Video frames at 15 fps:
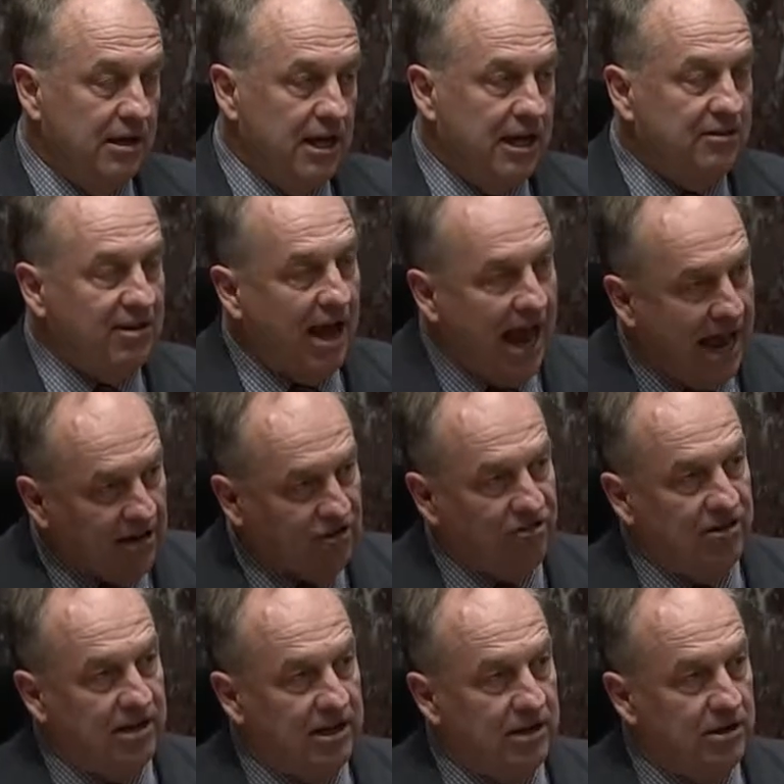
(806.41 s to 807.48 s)
it's
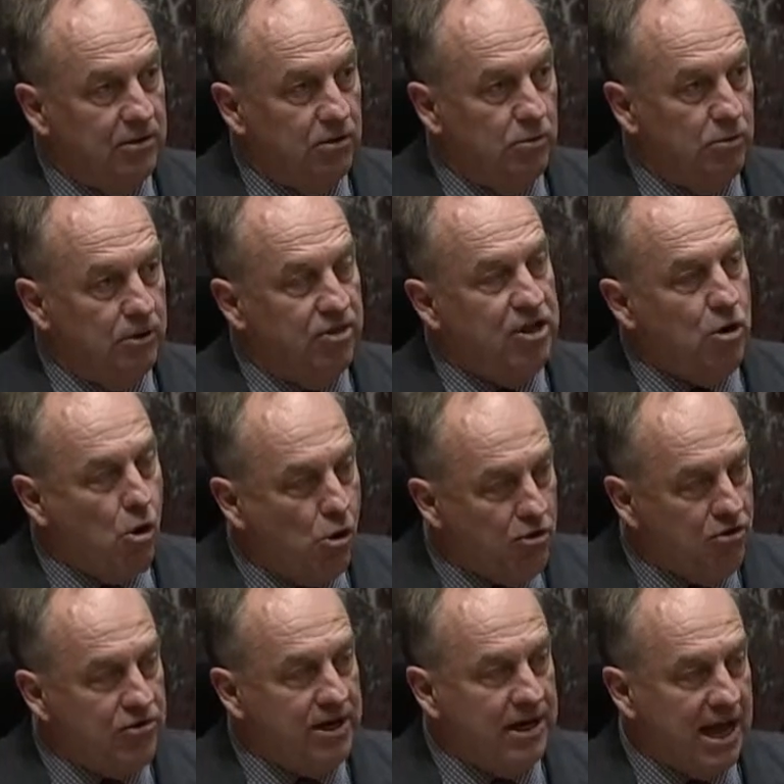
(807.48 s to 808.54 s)
actually with the
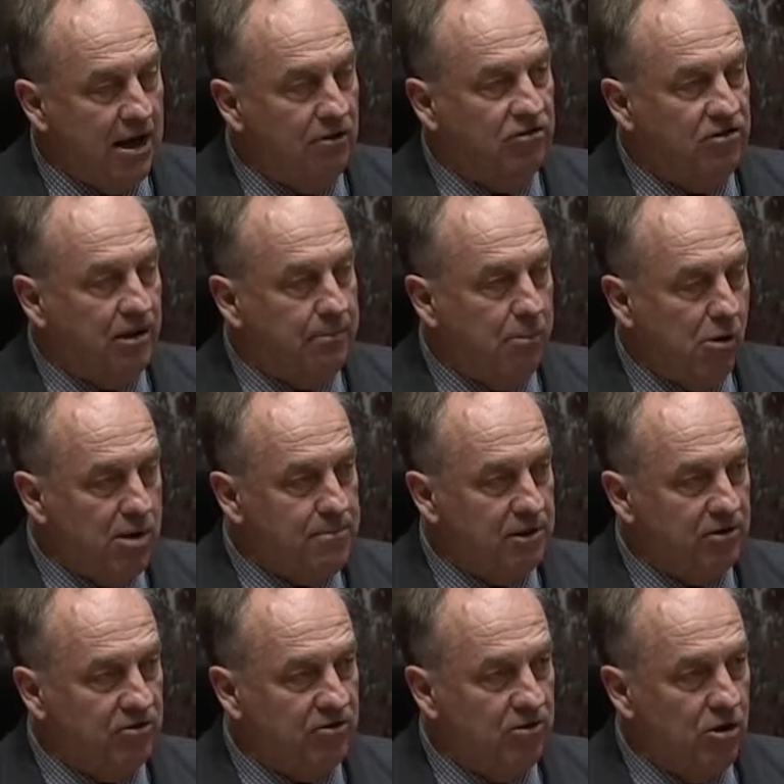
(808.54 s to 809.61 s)
ordering council
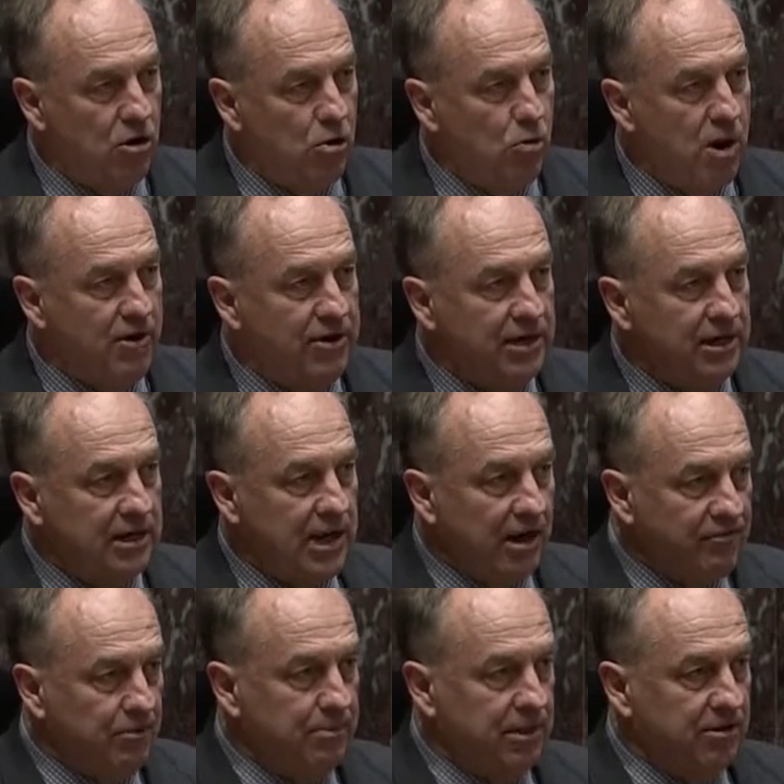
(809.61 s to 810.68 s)
appointments, wherein
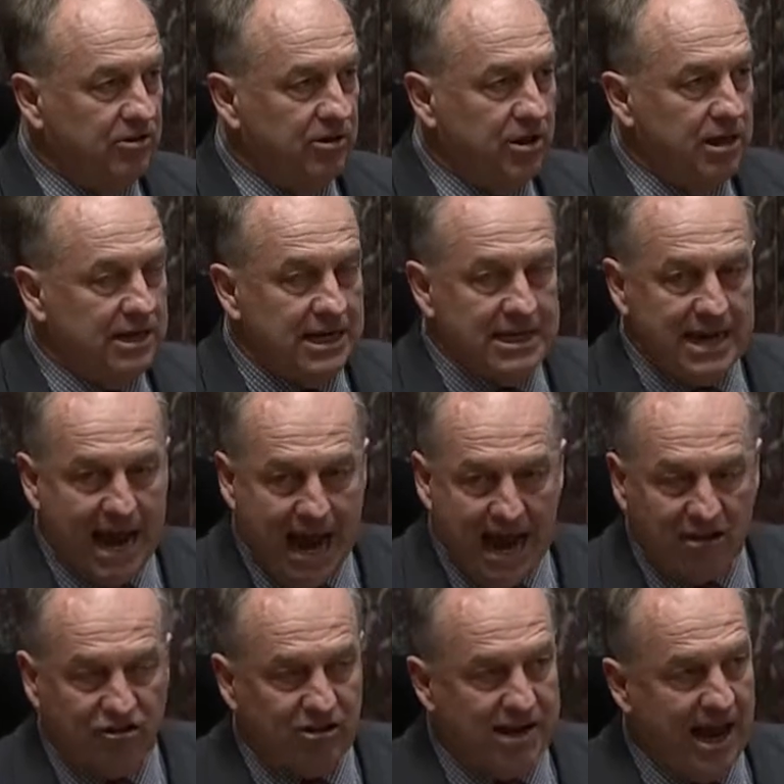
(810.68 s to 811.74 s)
government can
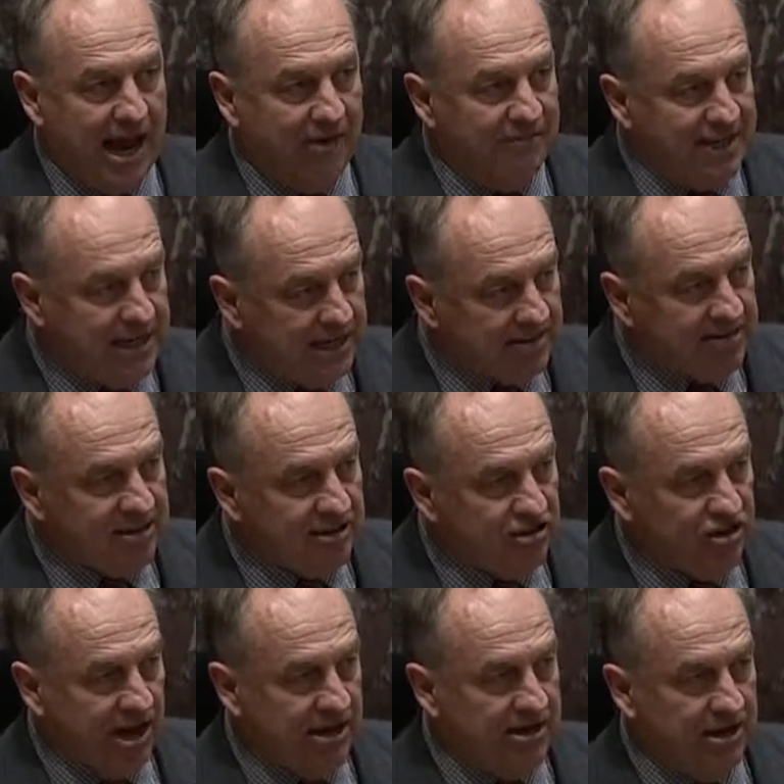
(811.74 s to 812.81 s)
actually have its
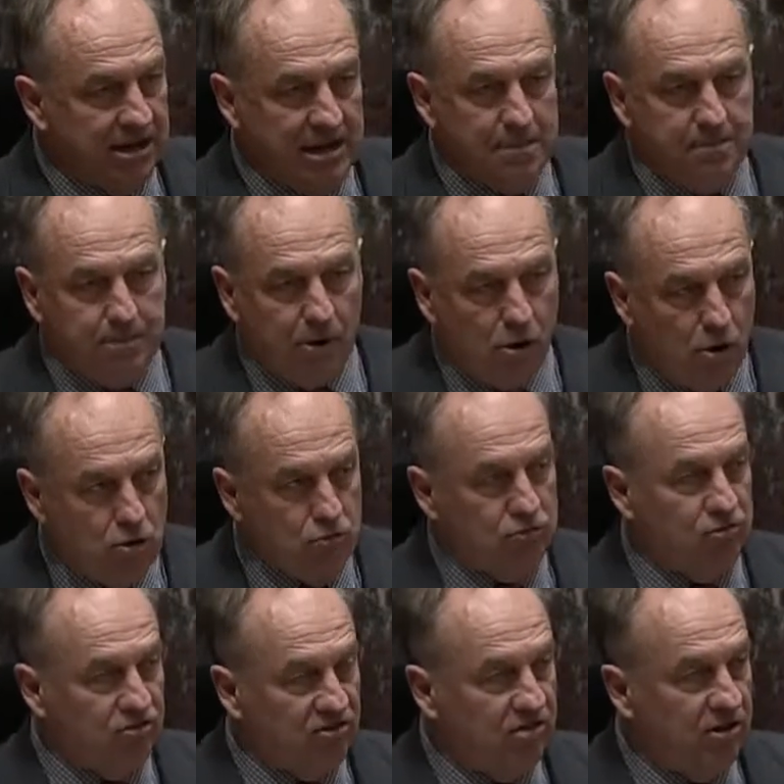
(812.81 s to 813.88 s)
agenda
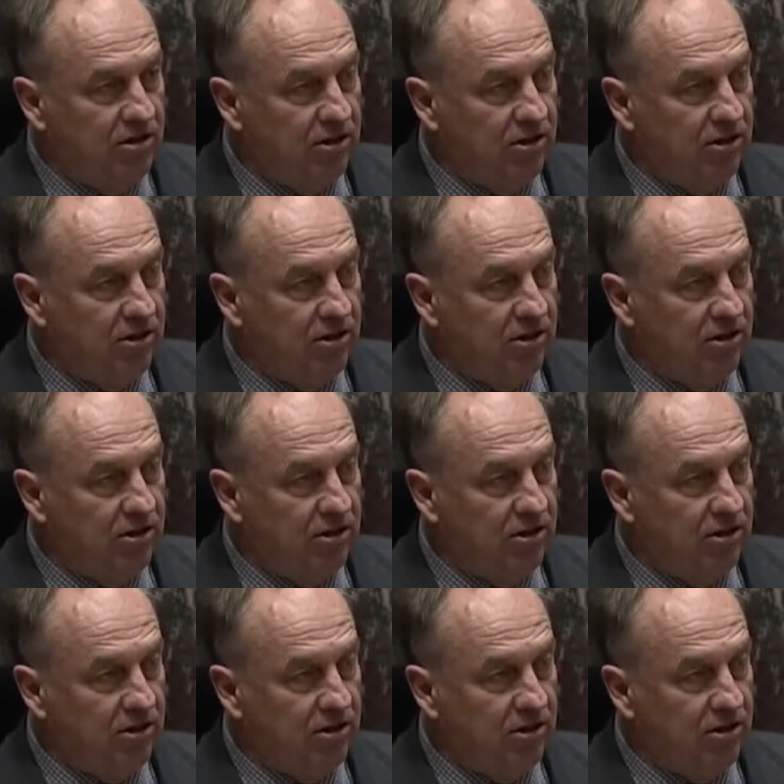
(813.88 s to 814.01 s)
imposed